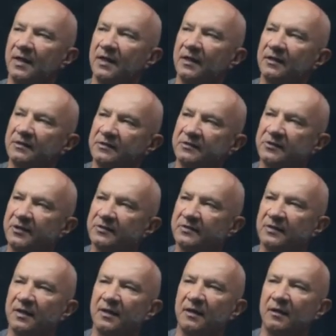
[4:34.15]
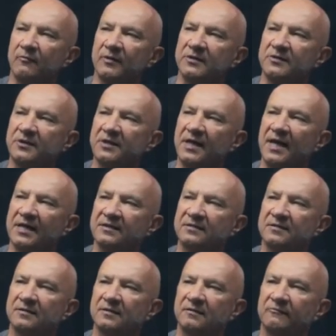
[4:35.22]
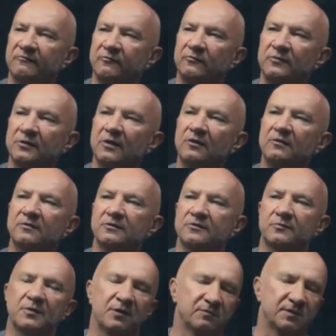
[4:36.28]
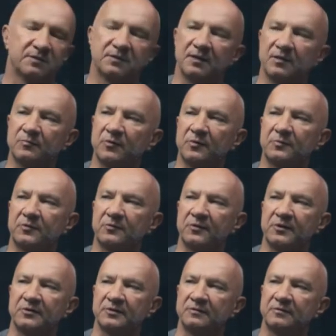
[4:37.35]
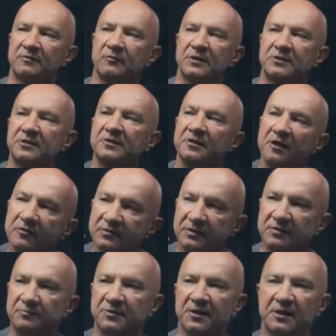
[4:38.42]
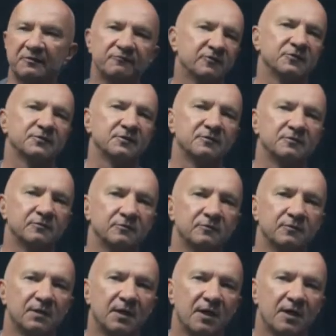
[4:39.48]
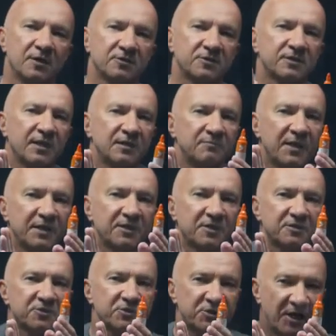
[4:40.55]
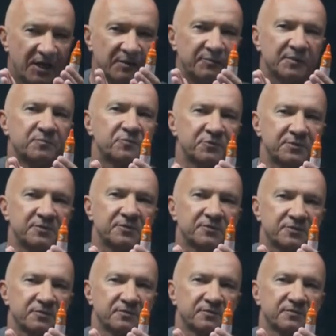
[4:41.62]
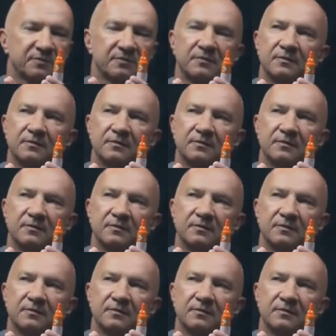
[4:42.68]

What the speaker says: It is just when she has full knowledge about the state preparations, when she knows it's psi42, she can make sharper predictions.